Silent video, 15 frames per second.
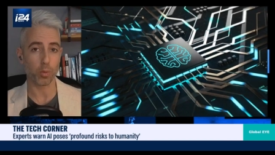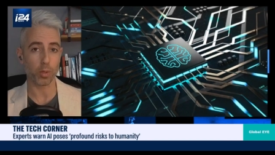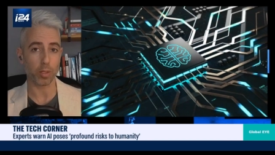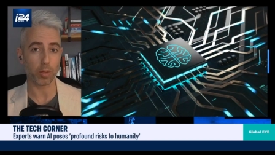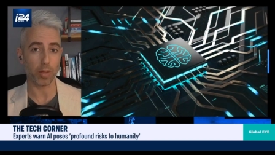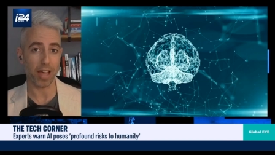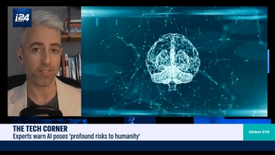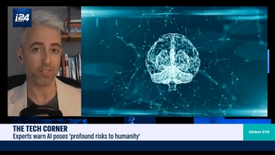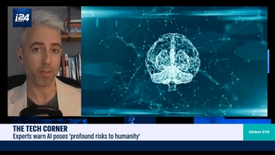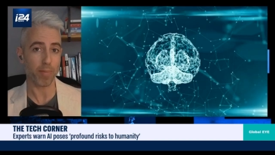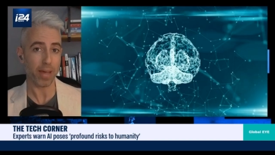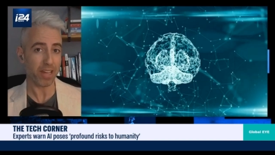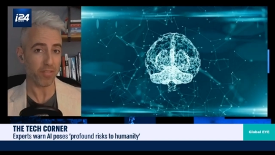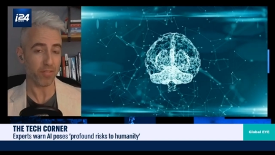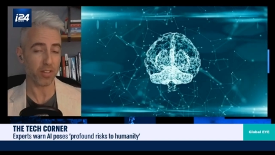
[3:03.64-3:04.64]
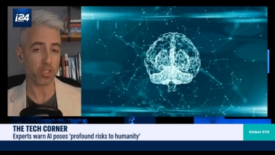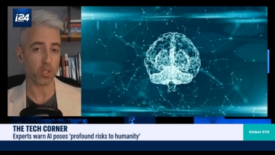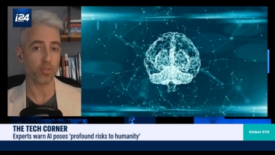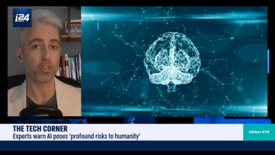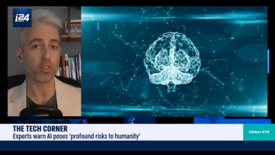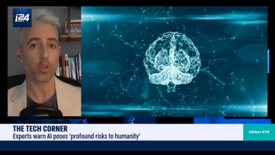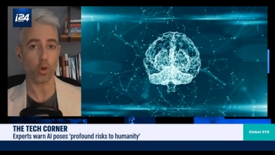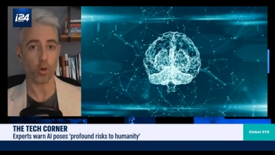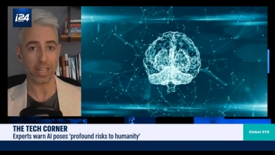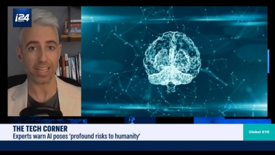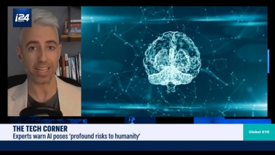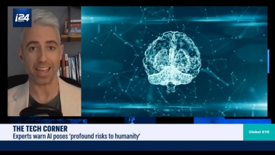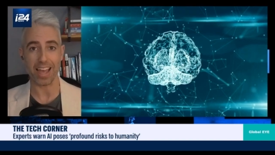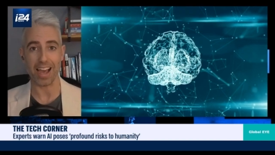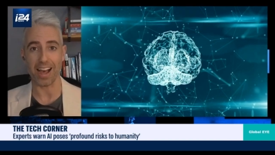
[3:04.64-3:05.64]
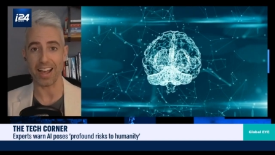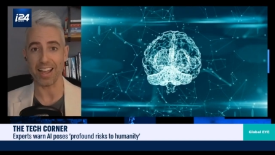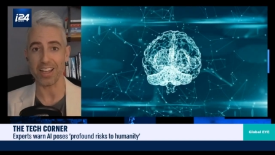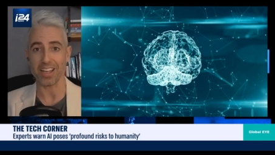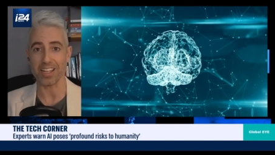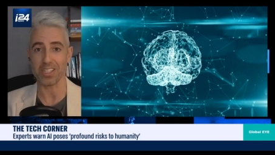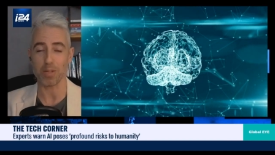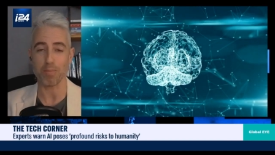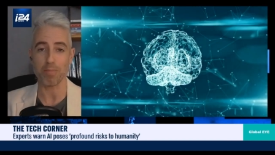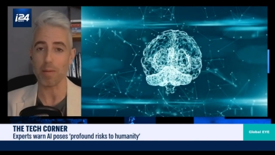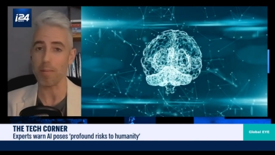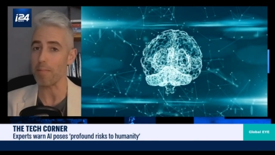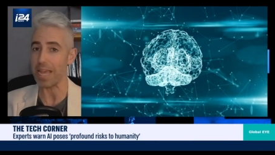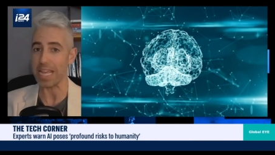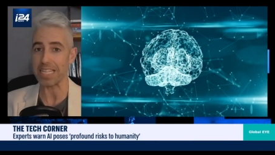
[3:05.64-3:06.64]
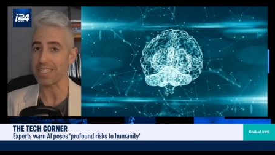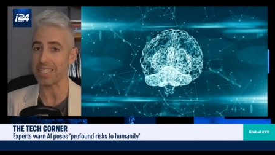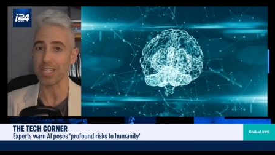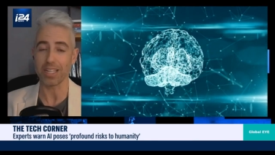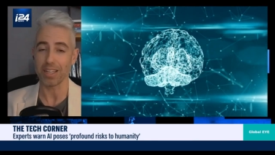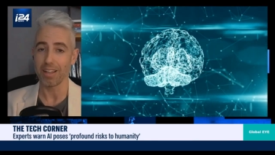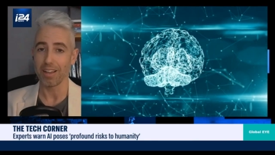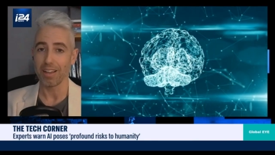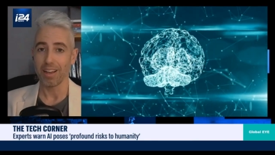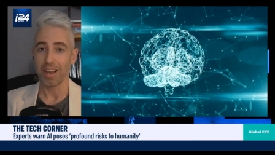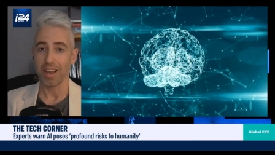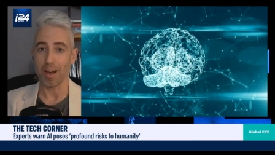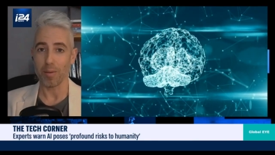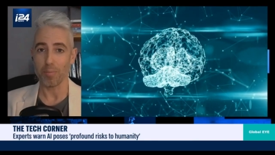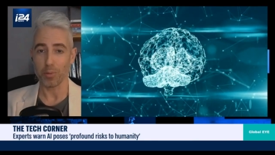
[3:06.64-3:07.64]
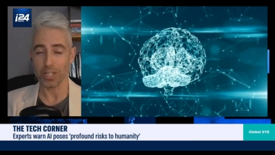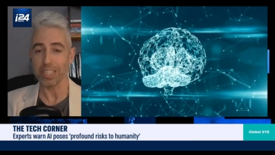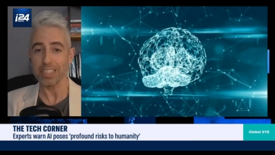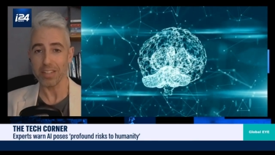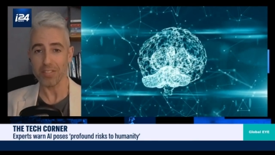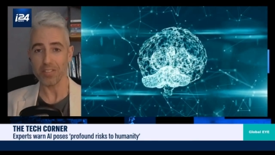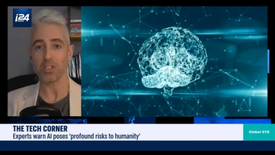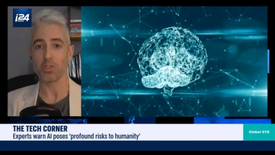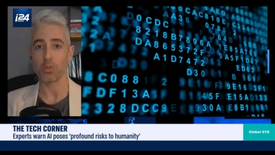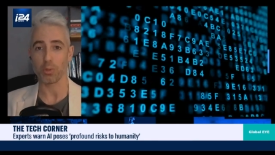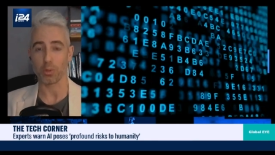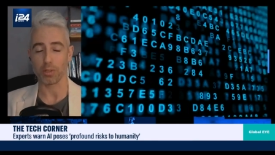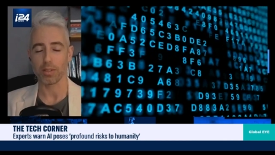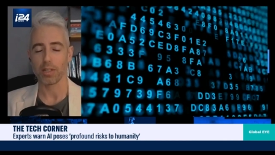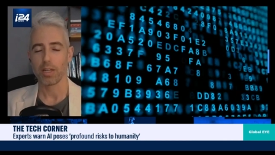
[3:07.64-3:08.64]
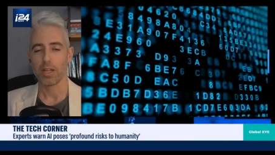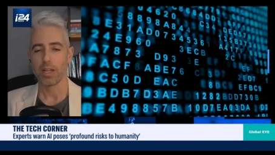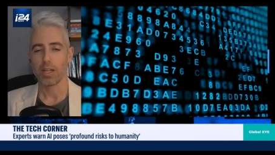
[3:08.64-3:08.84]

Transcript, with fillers: would have the benefits of enjoying AI as an amazing productivity tool.